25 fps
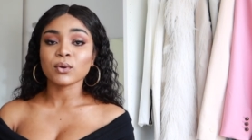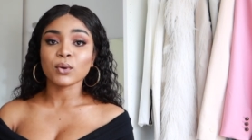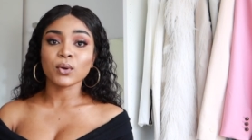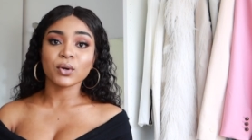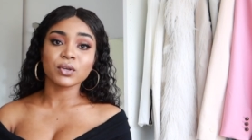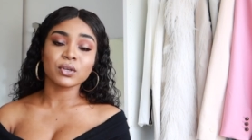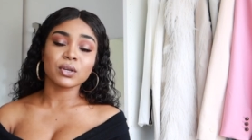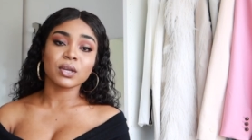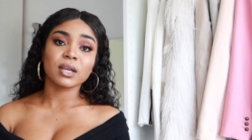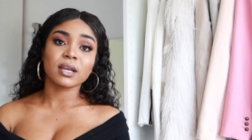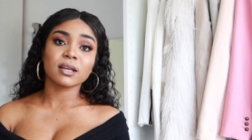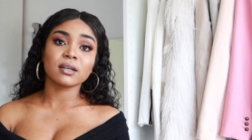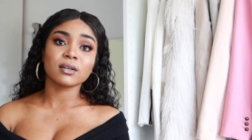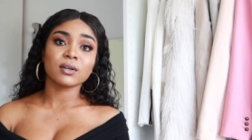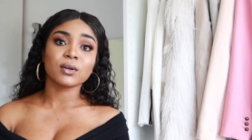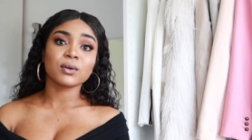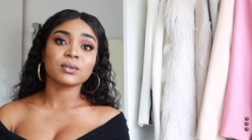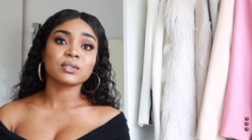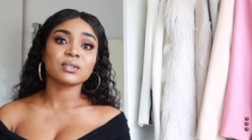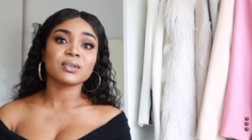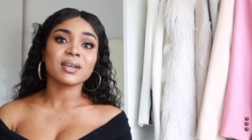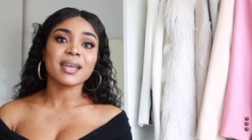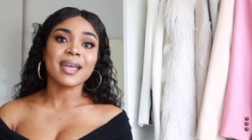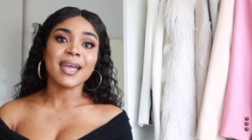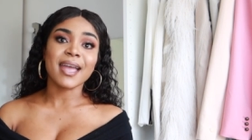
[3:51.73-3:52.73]
or you can go
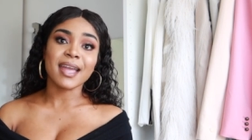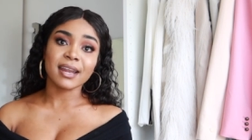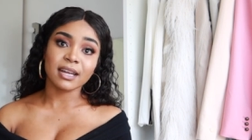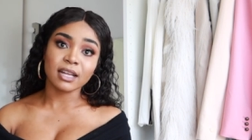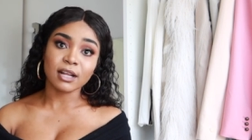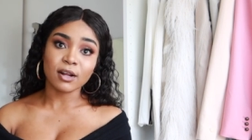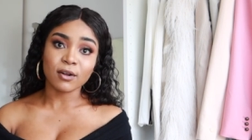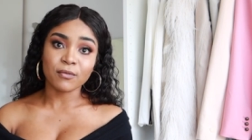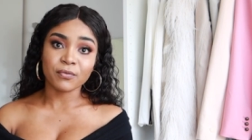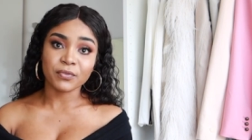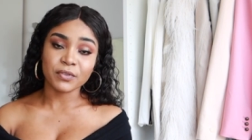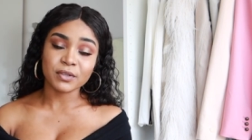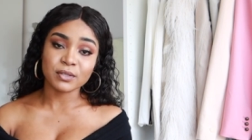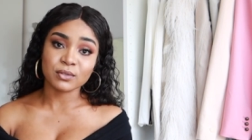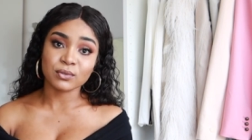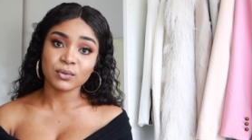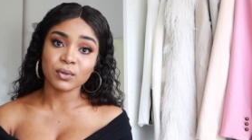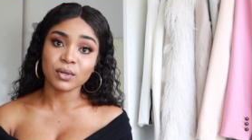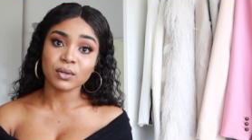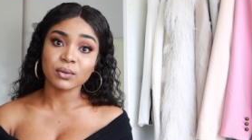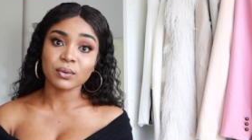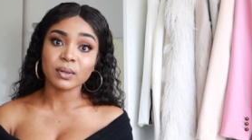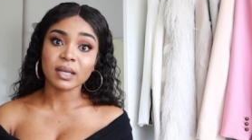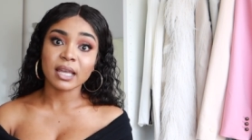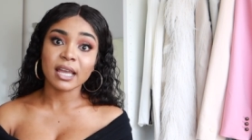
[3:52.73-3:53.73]
to any of the
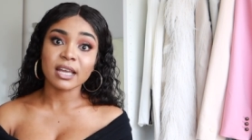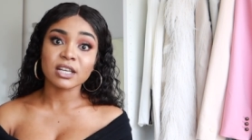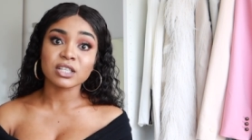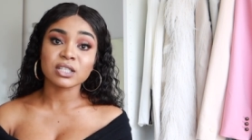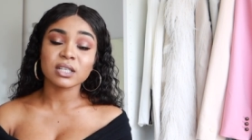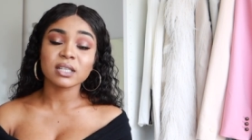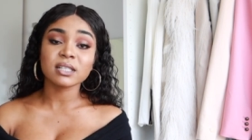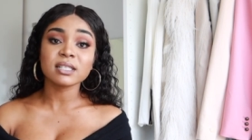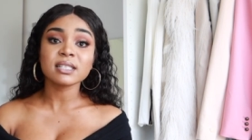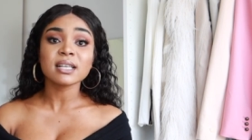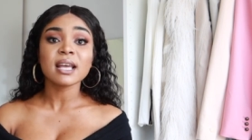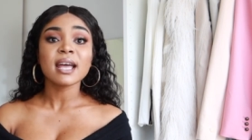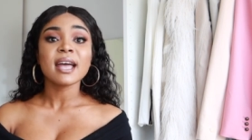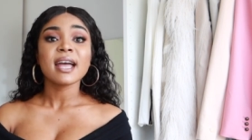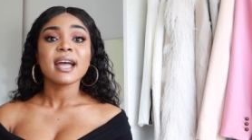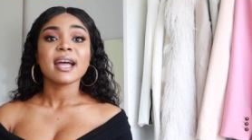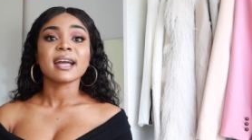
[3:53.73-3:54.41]
store locations